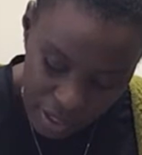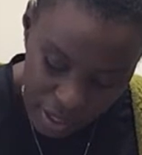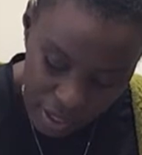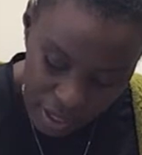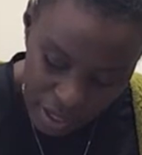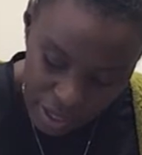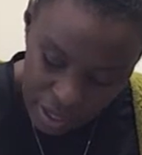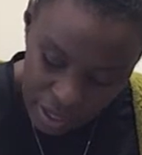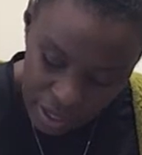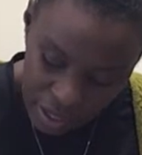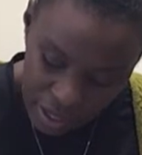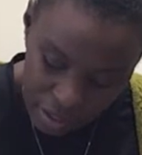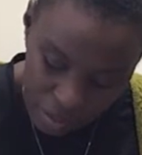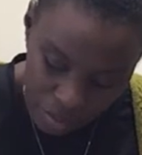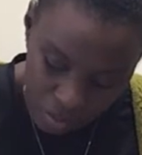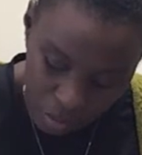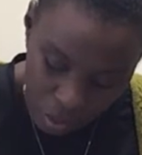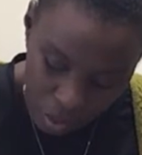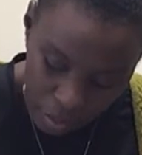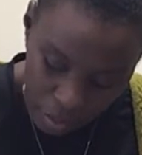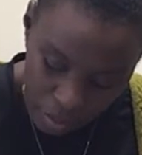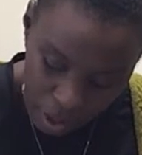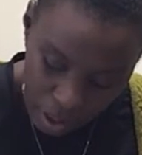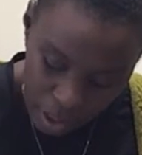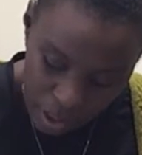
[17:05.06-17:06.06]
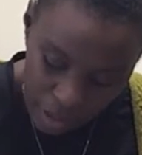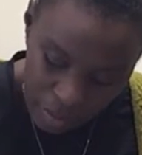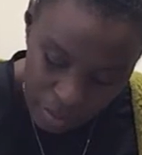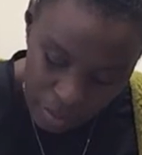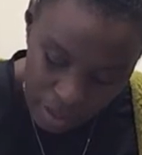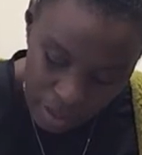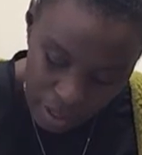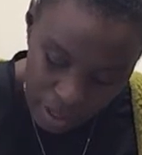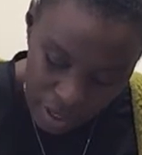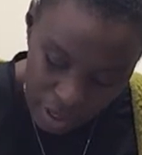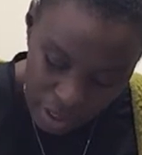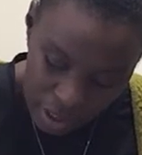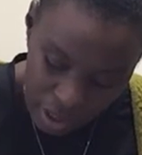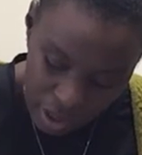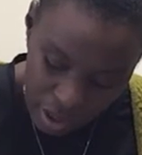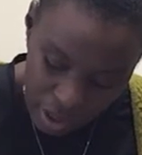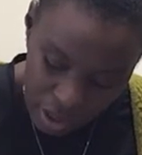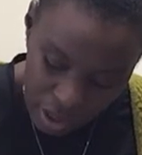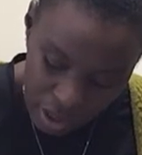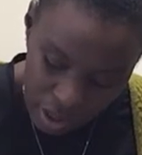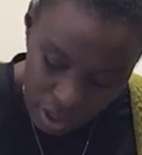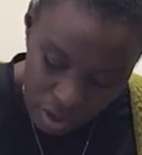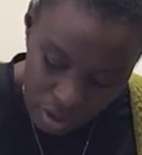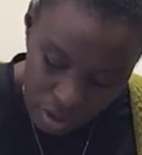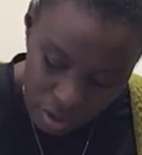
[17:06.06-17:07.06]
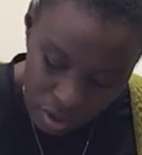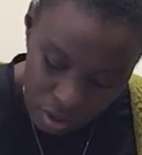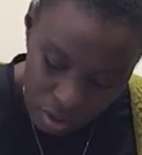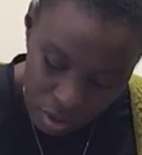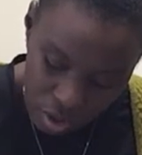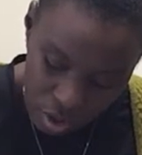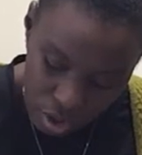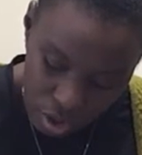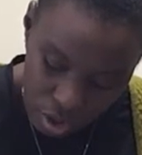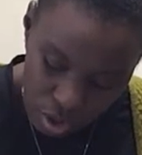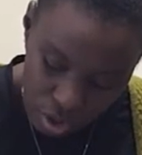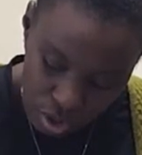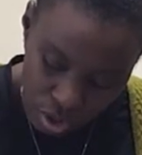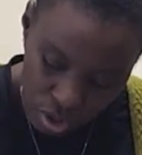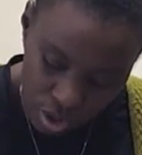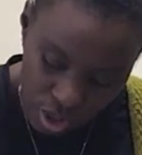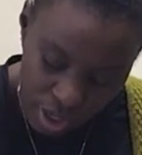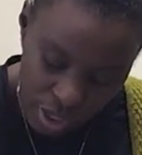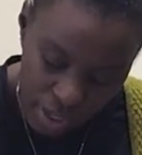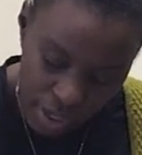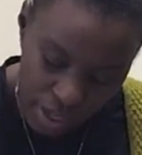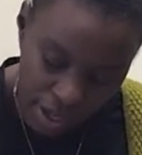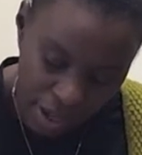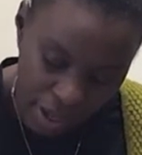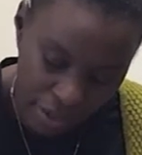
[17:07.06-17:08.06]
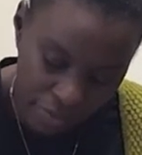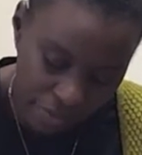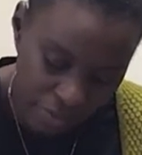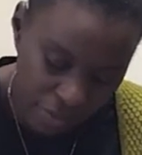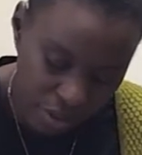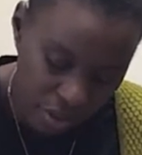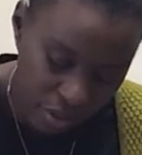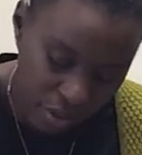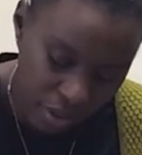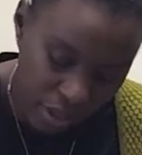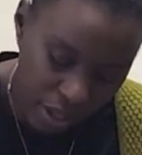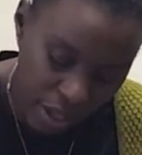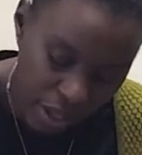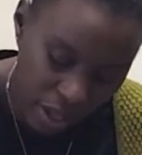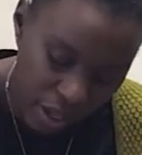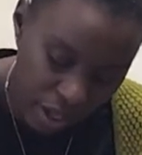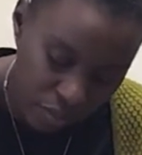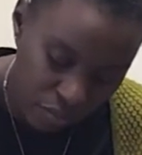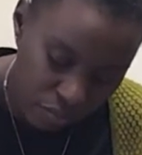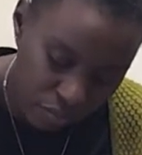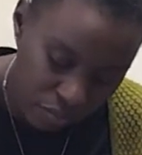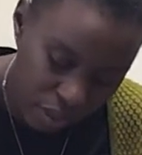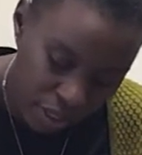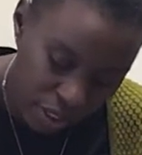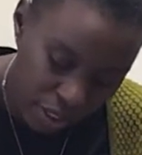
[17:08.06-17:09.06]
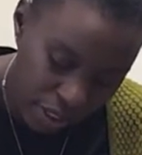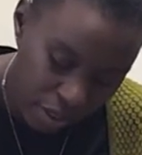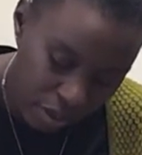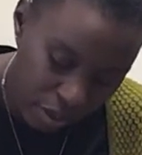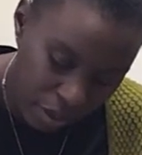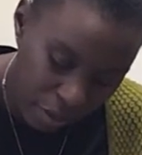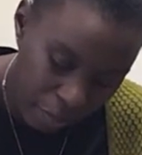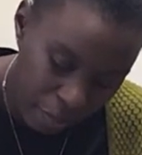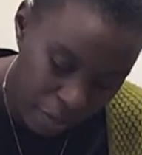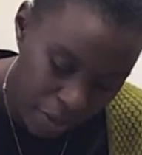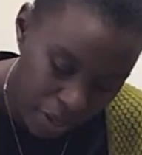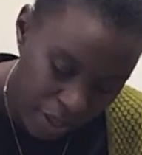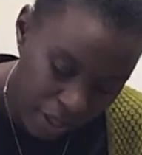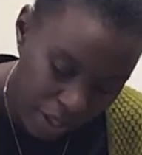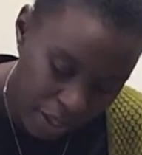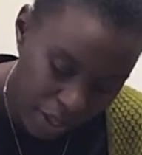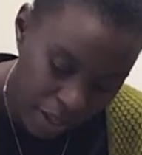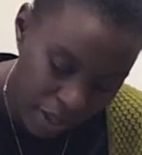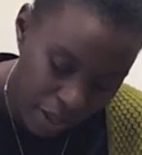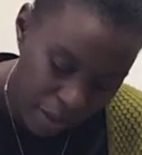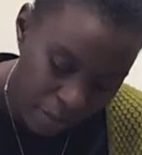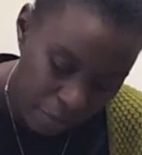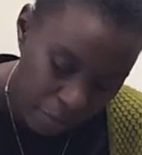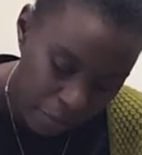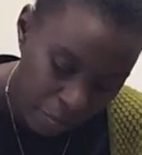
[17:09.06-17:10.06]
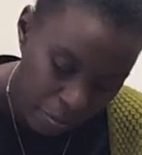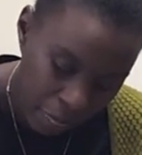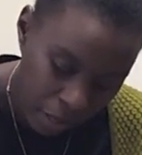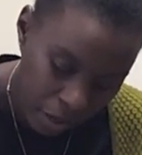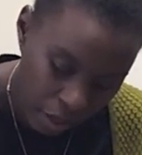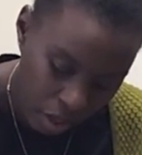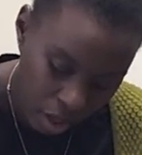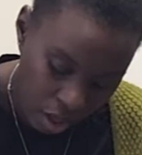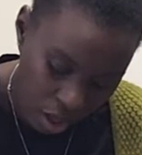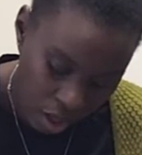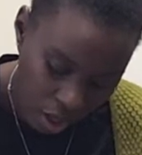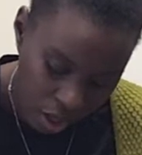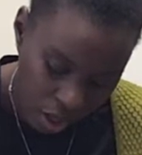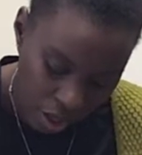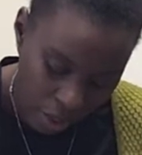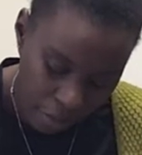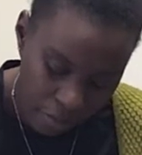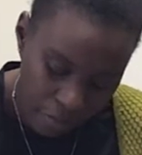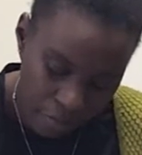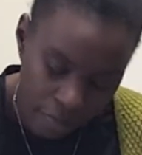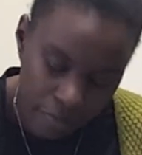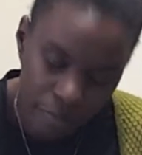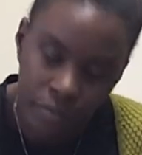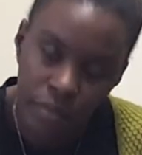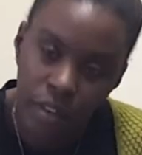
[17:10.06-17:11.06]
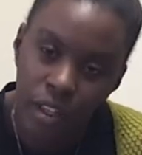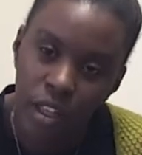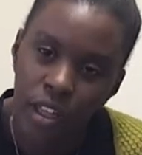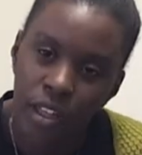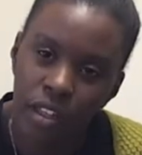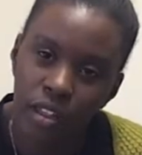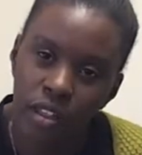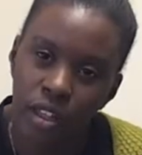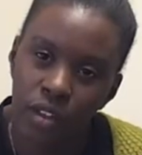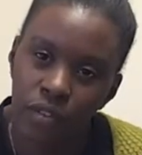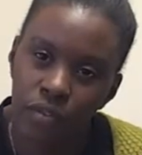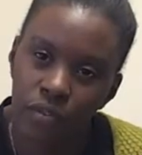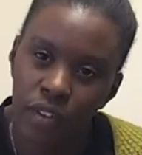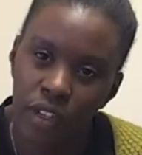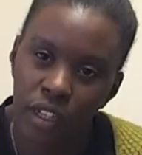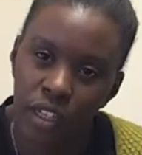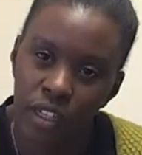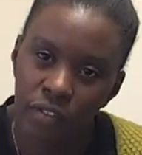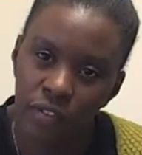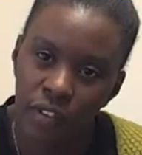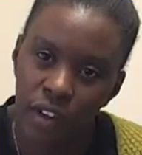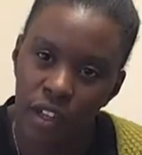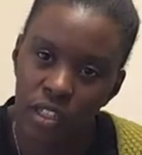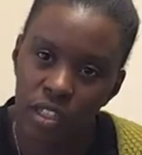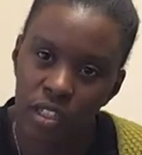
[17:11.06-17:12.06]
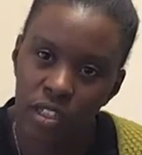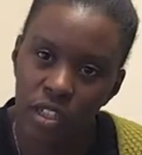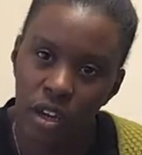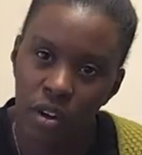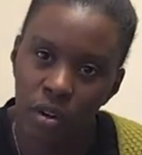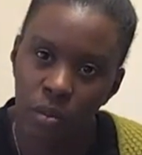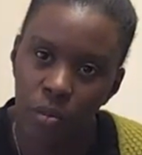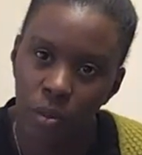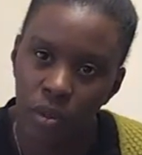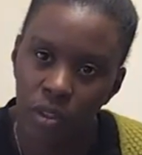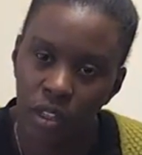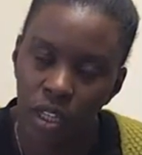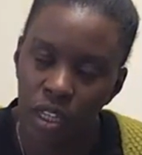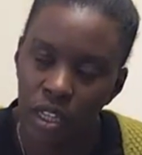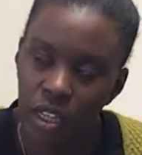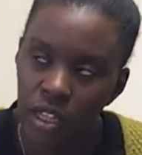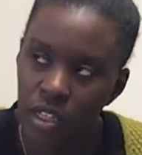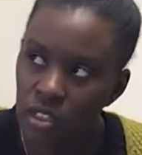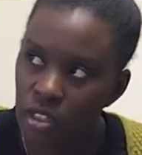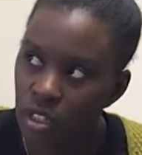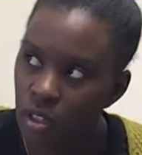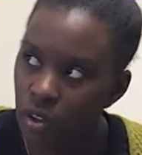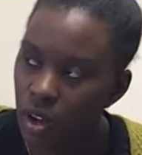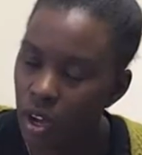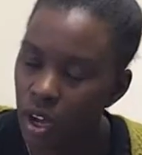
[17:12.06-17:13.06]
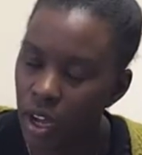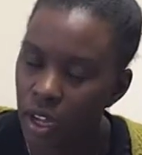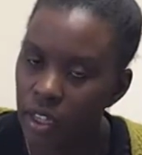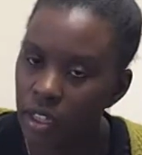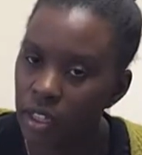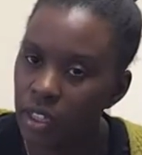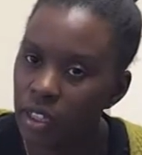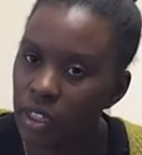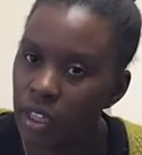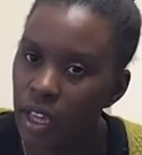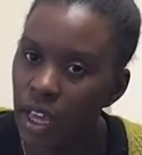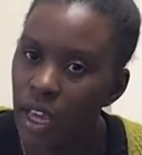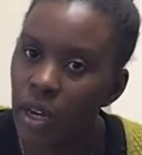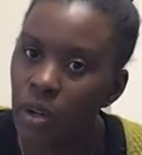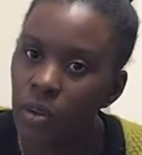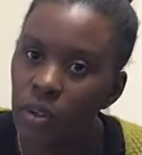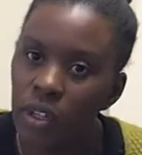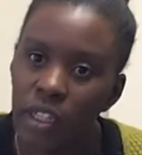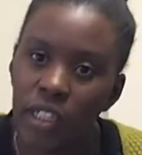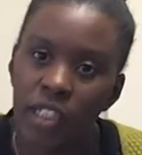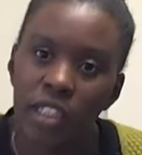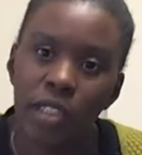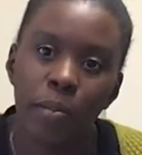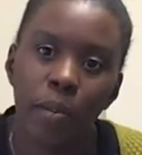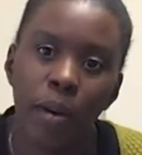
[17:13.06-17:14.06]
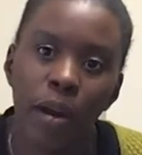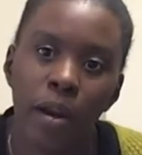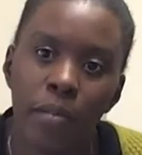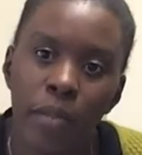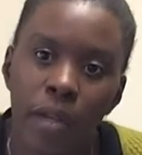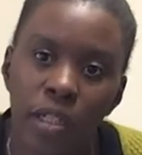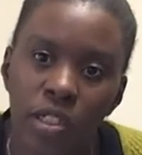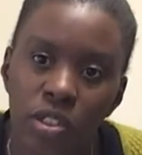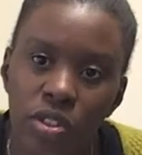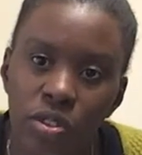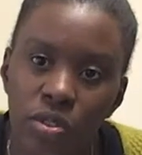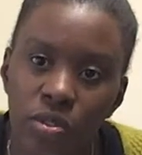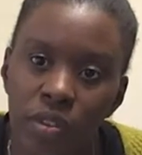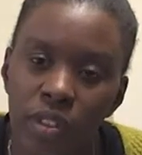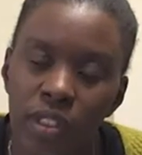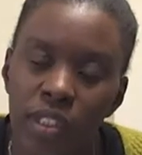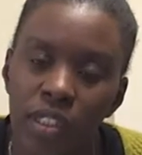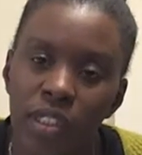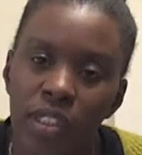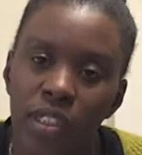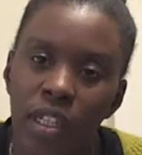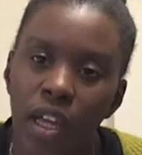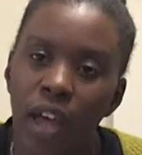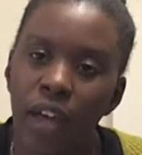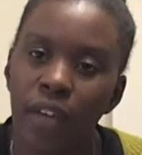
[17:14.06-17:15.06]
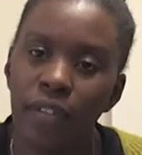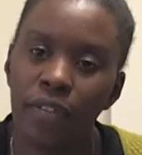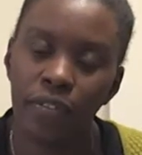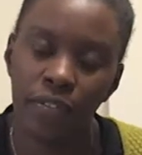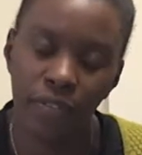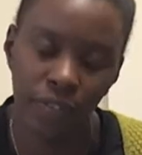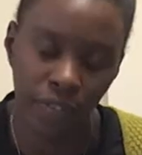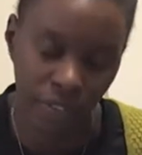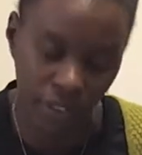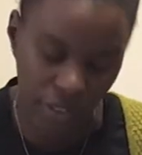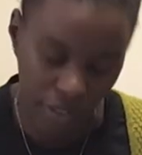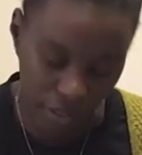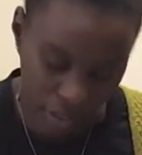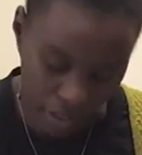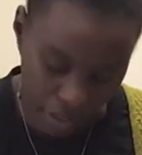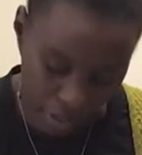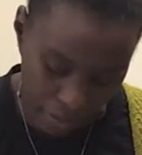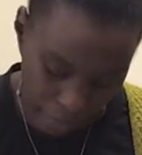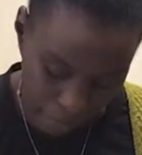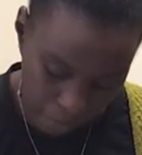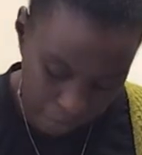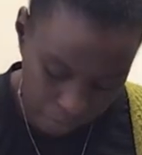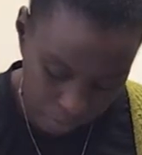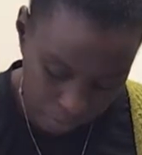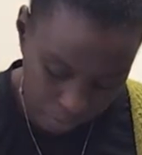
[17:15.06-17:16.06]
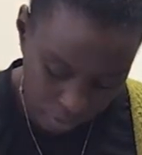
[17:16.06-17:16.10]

eat and what my husband eats, so I don't usually have to. They are really not picky. They're really versatile in what they eat, so I can get all experimental and stuff, and